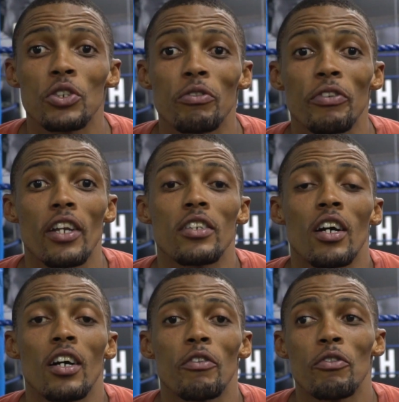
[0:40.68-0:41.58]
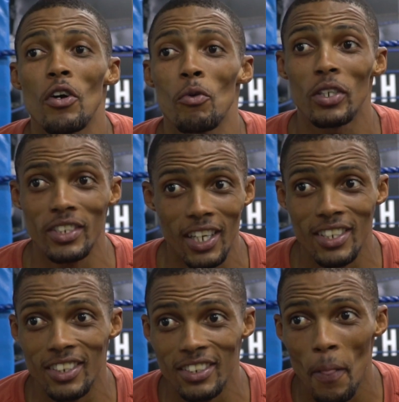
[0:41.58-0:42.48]
to fight for a world
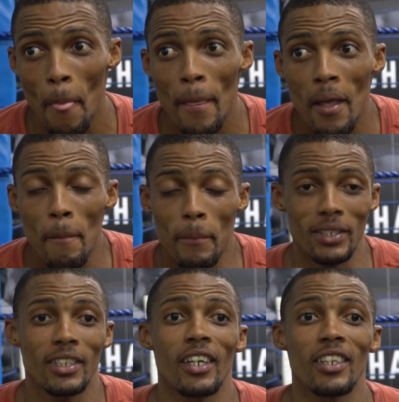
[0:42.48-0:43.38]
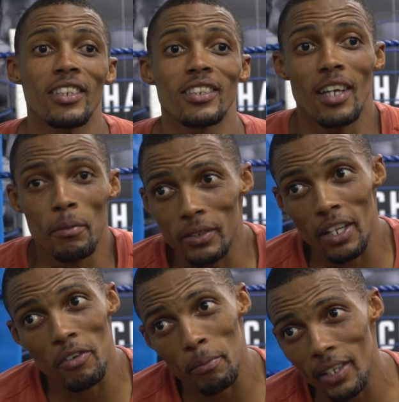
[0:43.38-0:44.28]
title, but suddenly some
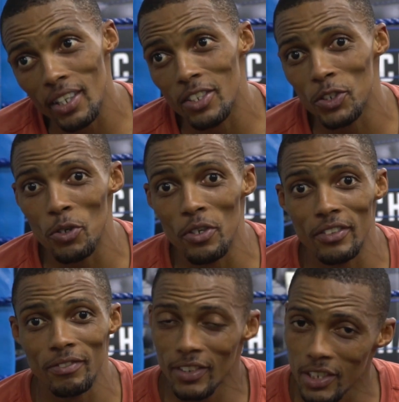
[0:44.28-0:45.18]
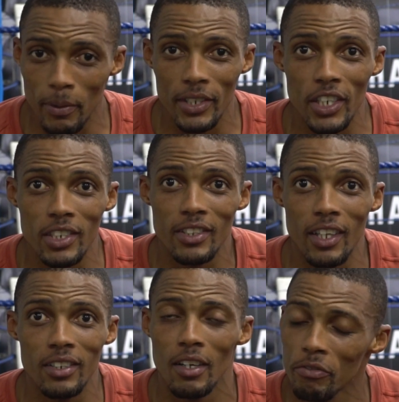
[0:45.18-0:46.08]
never make it. So it's my chance
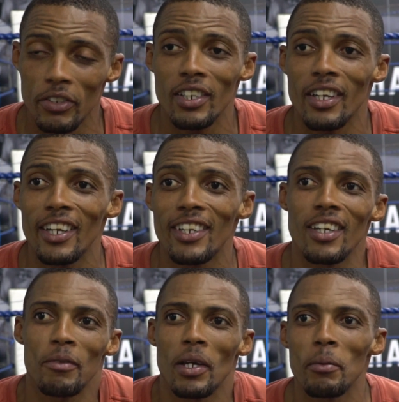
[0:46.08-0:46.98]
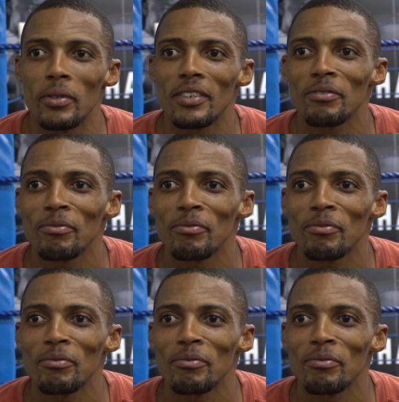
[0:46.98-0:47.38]
then. I'm feeling great and I'm happy.